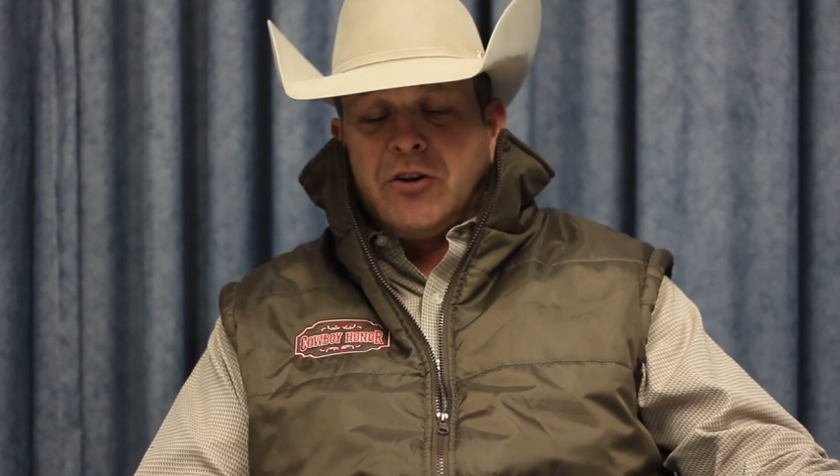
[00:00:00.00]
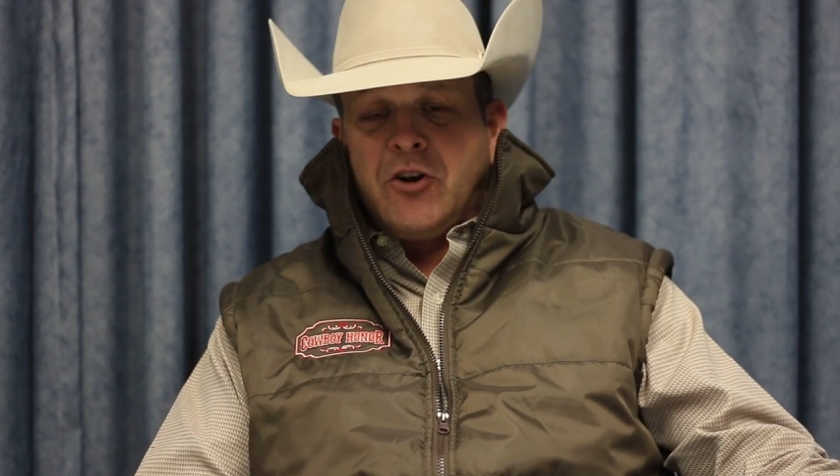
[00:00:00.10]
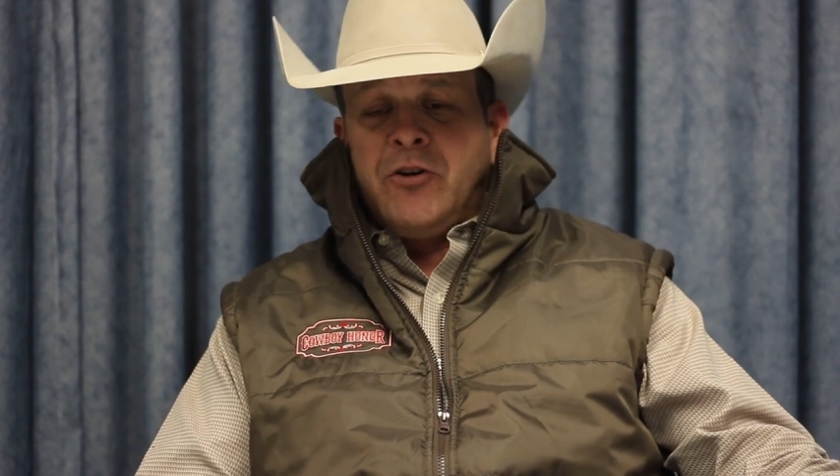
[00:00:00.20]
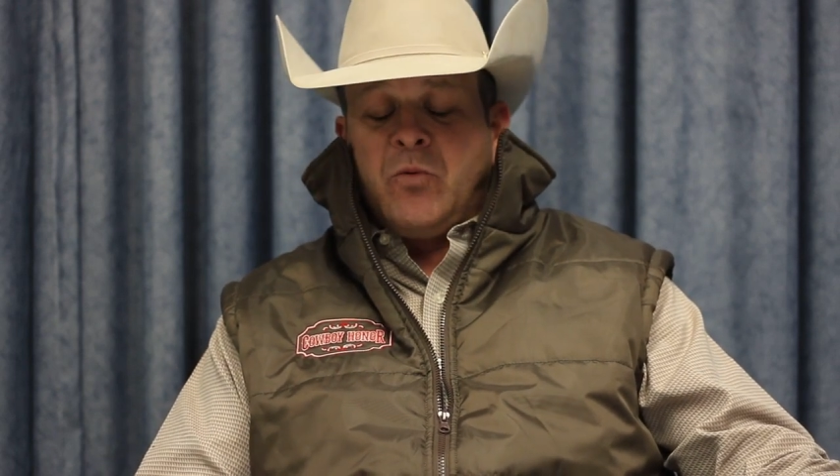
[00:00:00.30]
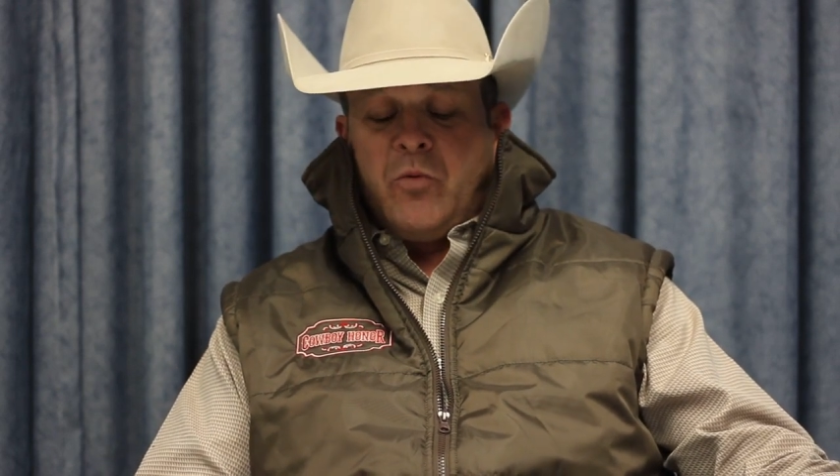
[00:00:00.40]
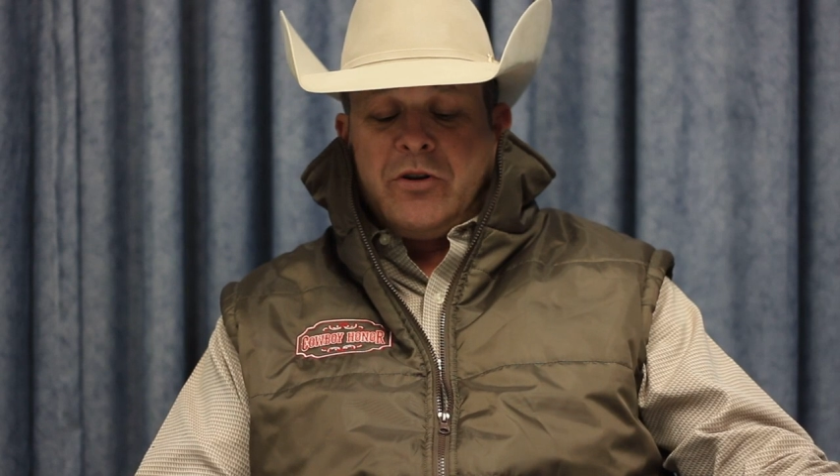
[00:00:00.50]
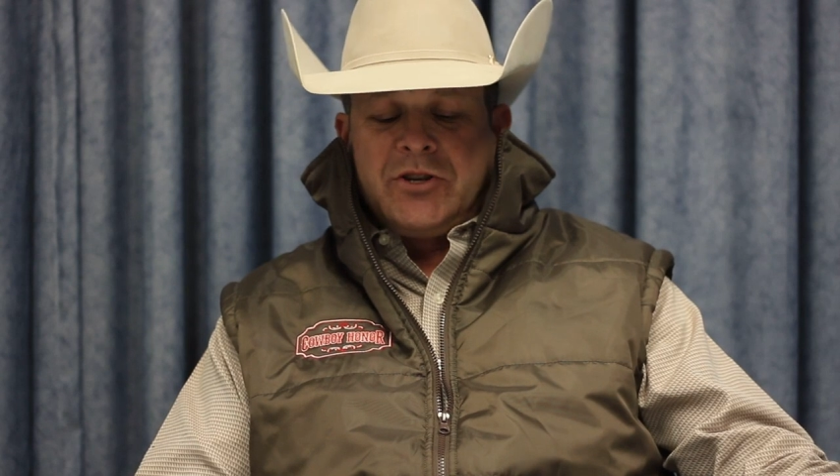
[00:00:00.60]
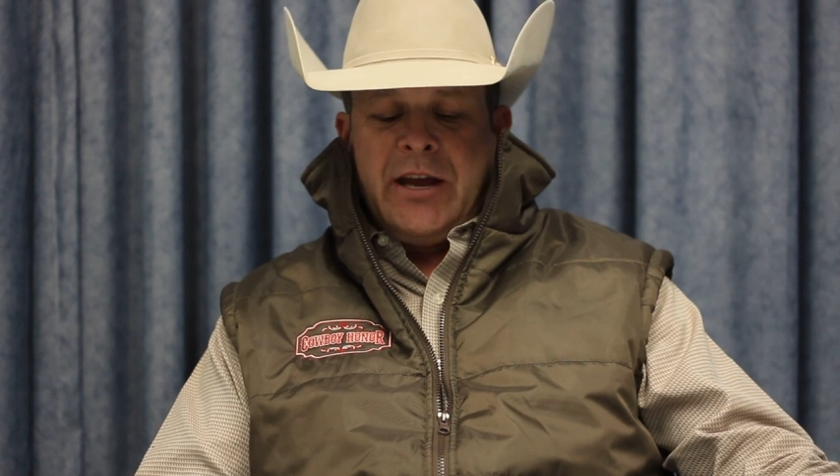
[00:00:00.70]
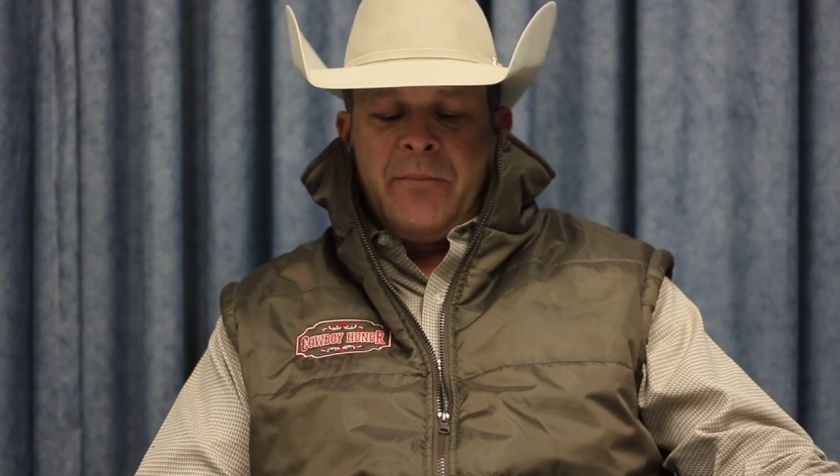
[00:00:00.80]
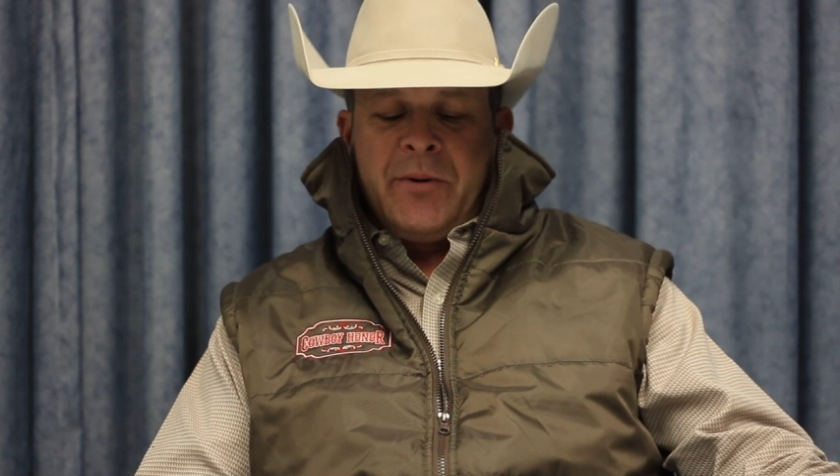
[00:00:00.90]
current
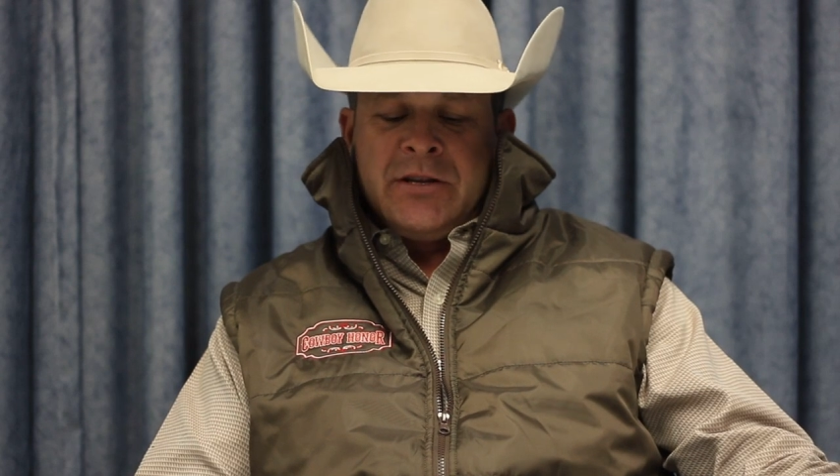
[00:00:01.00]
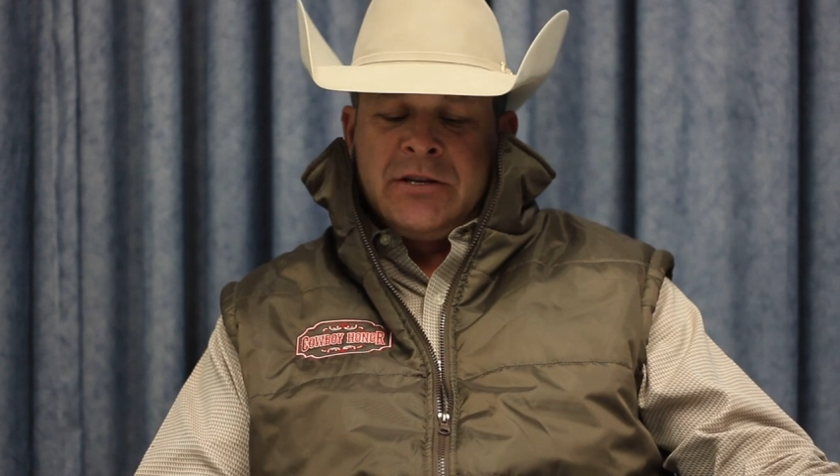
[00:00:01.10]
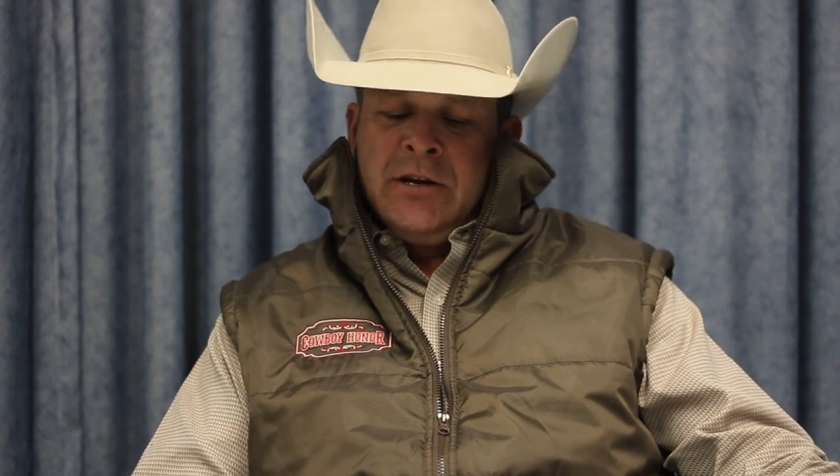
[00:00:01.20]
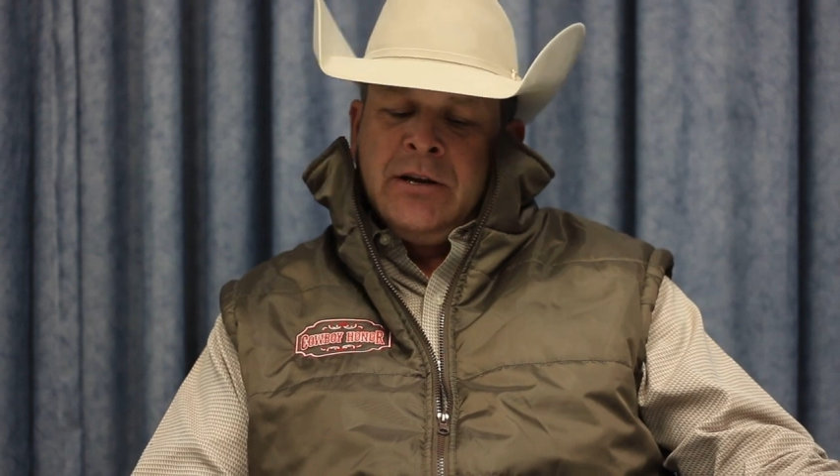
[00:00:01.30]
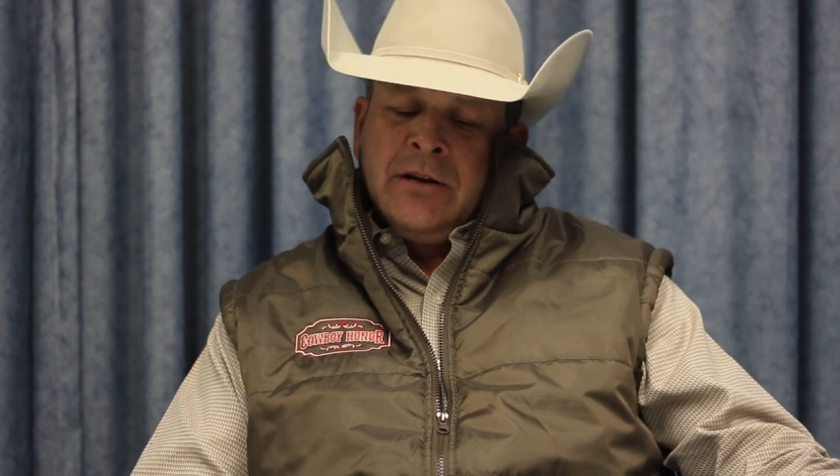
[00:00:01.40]
world champions,